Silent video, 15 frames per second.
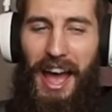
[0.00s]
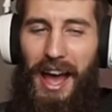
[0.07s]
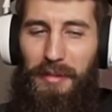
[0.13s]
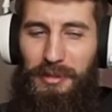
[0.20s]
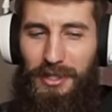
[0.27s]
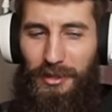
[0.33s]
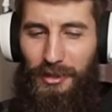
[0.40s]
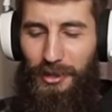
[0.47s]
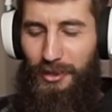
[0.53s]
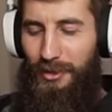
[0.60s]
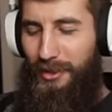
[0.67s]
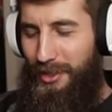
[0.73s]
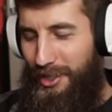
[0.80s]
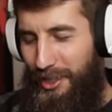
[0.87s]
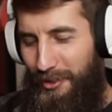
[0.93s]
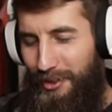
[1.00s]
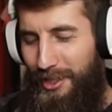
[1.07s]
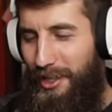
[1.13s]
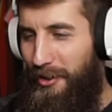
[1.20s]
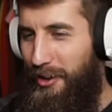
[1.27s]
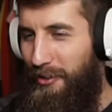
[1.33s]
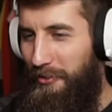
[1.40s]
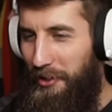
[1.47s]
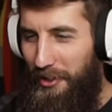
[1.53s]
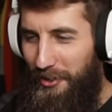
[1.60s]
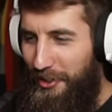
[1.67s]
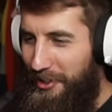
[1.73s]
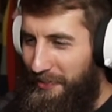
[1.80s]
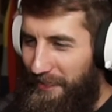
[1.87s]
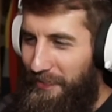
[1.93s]
absolutely, she was so
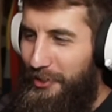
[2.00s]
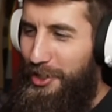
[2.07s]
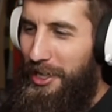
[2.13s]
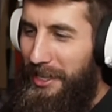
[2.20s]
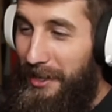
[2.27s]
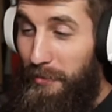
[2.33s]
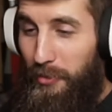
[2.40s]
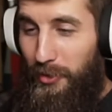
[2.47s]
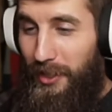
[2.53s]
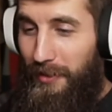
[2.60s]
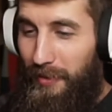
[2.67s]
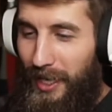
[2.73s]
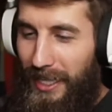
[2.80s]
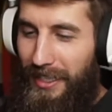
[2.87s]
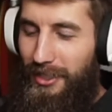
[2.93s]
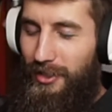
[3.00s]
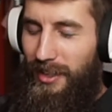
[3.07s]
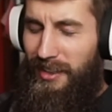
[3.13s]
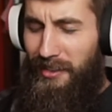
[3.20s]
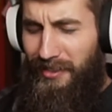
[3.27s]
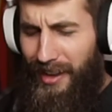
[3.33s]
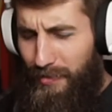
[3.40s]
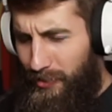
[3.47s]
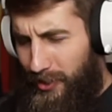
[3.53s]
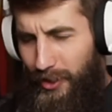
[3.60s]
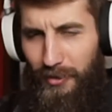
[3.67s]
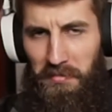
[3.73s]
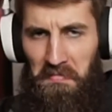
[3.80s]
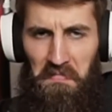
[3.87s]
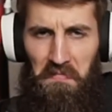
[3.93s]
confused. She didn't believe me. She's like, a lead
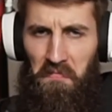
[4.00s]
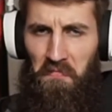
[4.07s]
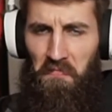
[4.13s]
balloon?